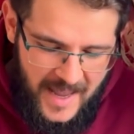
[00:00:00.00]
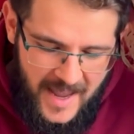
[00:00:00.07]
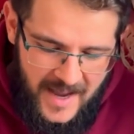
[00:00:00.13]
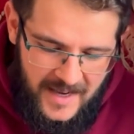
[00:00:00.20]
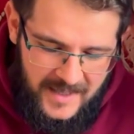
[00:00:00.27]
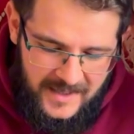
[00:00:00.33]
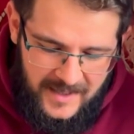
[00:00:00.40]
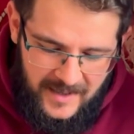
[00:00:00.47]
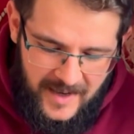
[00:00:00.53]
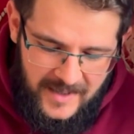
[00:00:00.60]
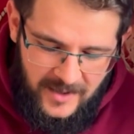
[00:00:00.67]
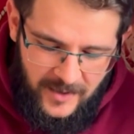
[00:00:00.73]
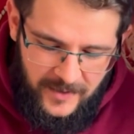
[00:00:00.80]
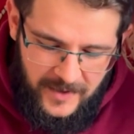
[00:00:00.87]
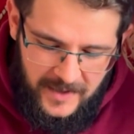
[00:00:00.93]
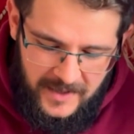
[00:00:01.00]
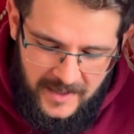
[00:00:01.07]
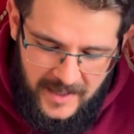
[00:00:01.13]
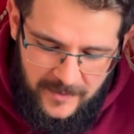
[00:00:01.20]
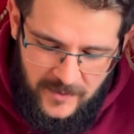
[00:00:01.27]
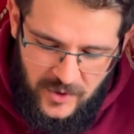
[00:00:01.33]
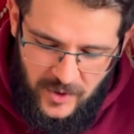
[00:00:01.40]
As the rest of her
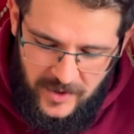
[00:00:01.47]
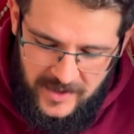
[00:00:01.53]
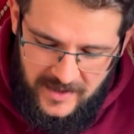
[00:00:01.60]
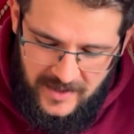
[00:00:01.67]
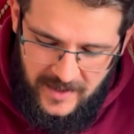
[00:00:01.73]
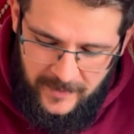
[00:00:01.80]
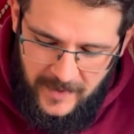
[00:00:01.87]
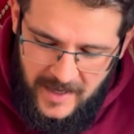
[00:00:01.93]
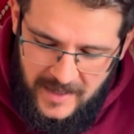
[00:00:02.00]
team joins them,